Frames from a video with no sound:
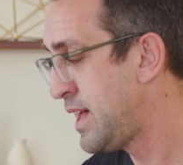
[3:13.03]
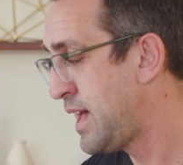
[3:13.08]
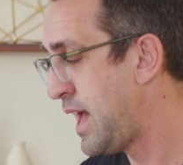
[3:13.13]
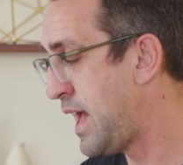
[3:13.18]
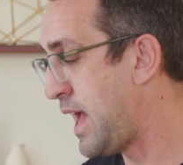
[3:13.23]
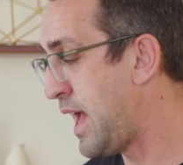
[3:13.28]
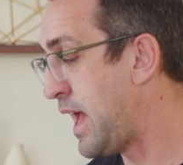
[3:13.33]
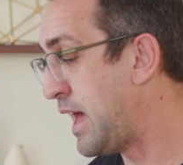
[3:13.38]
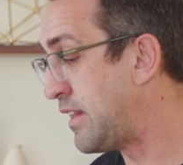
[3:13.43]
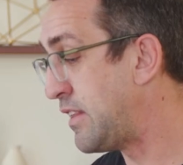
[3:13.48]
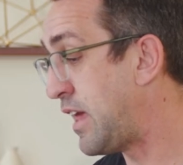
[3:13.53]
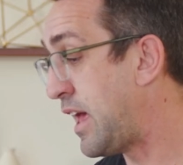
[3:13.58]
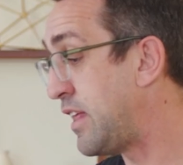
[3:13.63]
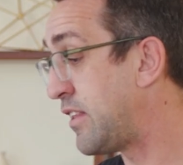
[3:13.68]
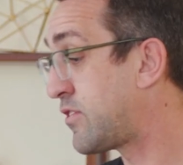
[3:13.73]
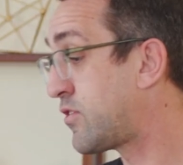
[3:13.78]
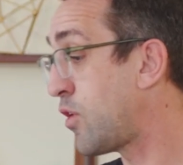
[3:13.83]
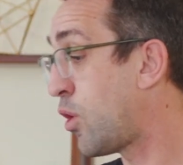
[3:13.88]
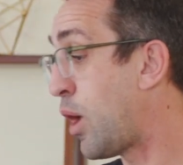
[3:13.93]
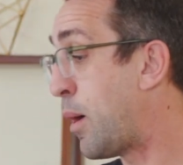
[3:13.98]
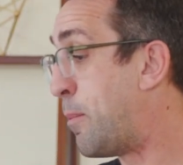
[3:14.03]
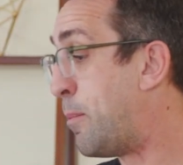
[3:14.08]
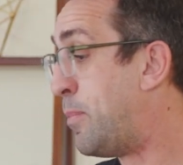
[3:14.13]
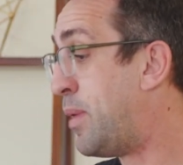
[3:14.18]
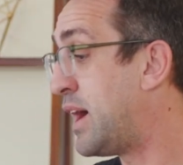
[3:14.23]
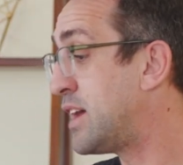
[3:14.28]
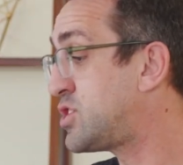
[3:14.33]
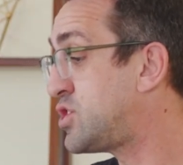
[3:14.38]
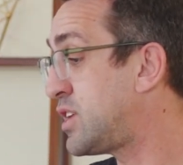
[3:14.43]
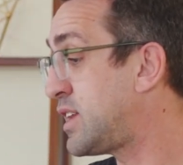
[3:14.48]
And so a
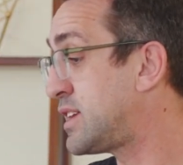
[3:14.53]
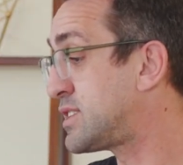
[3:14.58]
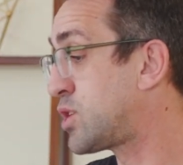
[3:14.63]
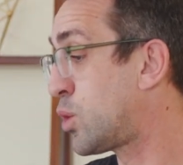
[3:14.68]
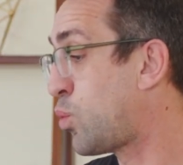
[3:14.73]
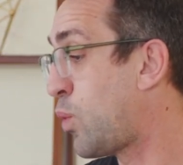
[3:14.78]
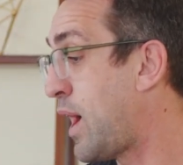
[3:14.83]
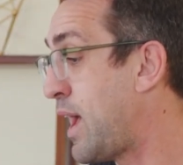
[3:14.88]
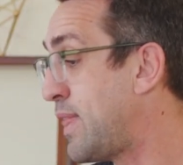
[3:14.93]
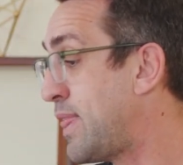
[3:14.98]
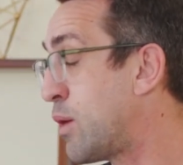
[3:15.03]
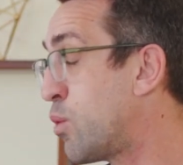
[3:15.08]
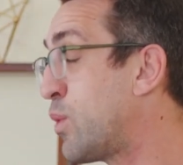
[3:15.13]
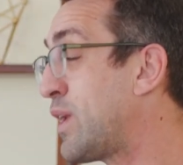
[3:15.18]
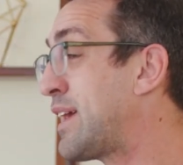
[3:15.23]
budget is a way that